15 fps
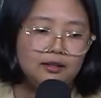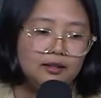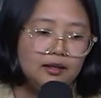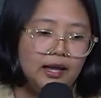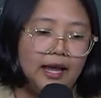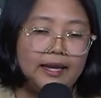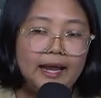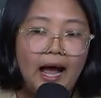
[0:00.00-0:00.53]

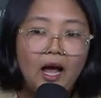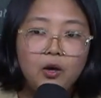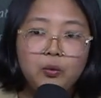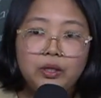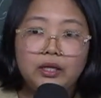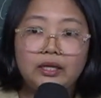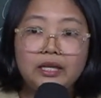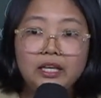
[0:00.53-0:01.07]
and I
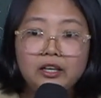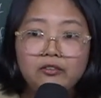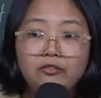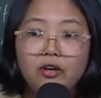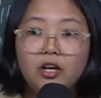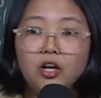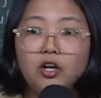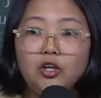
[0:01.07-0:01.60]
will give
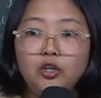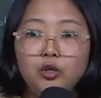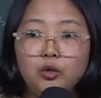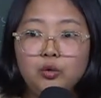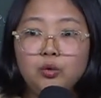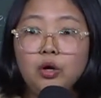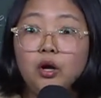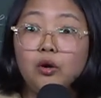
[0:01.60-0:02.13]

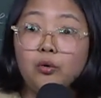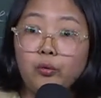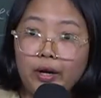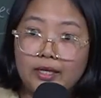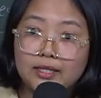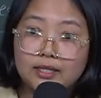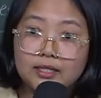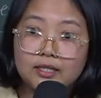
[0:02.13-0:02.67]
you
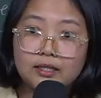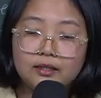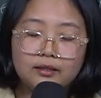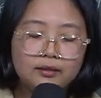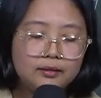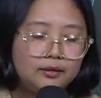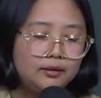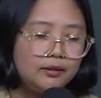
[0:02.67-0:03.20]
rest.
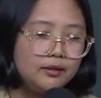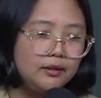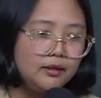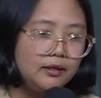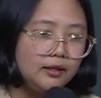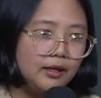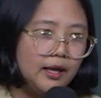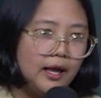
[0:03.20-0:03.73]

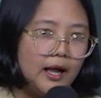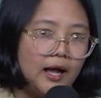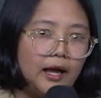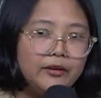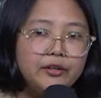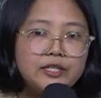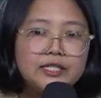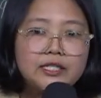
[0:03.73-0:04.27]

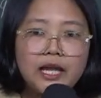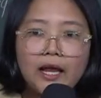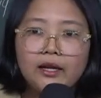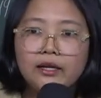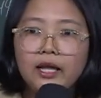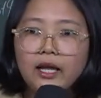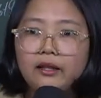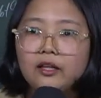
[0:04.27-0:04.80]

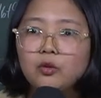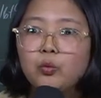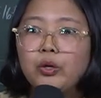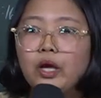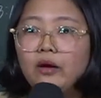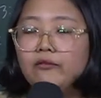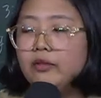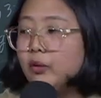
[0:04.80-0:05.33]
Understanding that we
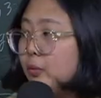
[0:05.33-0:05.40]
have the